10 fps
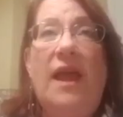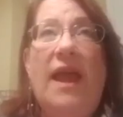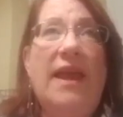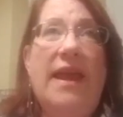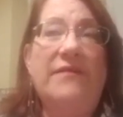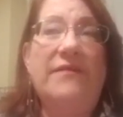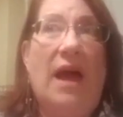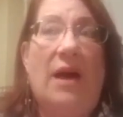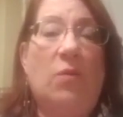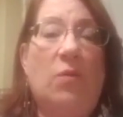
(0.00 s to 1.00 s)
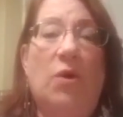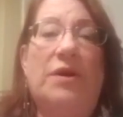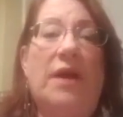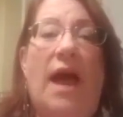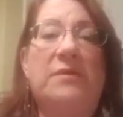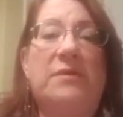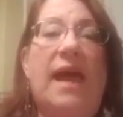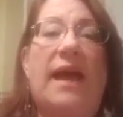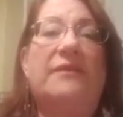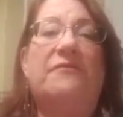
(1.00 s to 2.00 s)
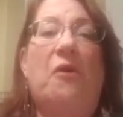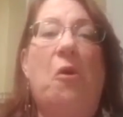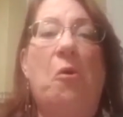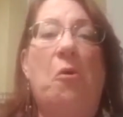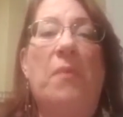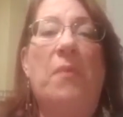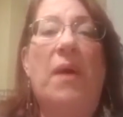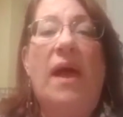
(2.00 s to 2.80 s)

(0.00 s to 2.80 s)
and have not worked outside of the home.